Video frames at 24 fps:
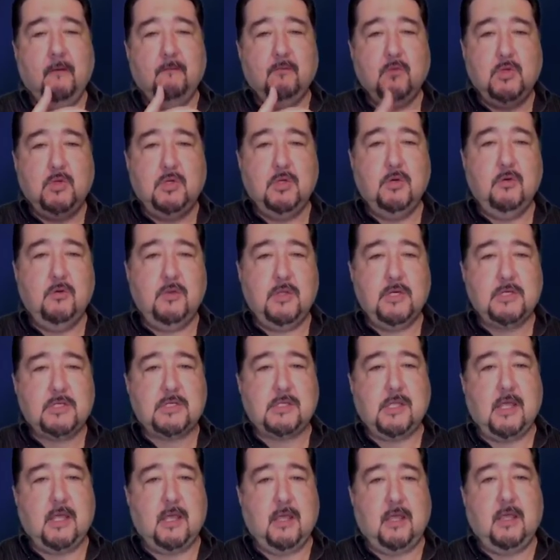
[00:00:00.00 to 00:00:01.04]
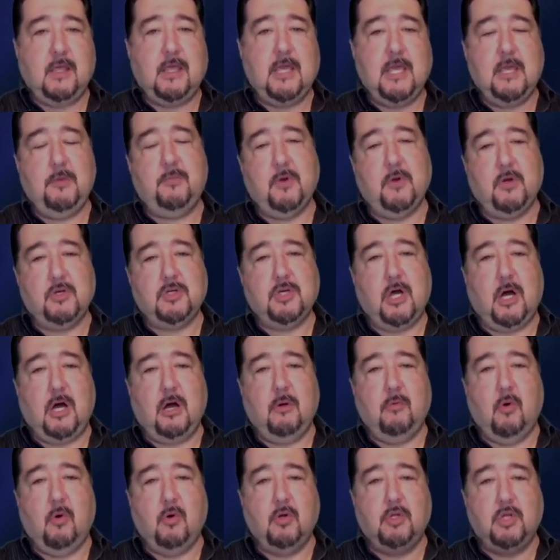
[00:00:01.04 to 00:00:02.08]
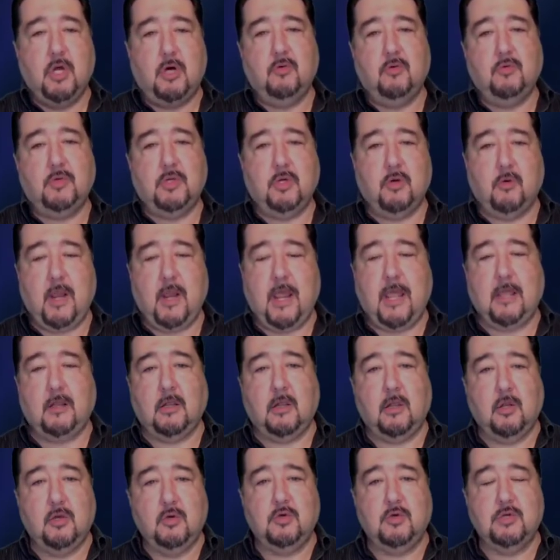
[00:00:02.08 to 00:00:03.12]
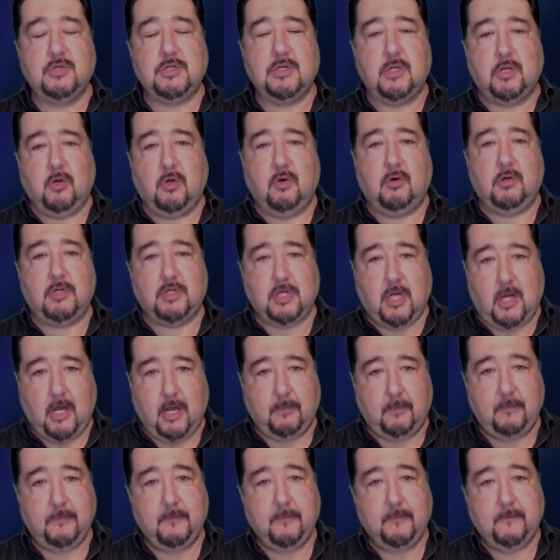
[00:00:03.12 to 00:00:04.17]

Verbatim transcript: Do this thing and keep your job, or don't do it and lose your job.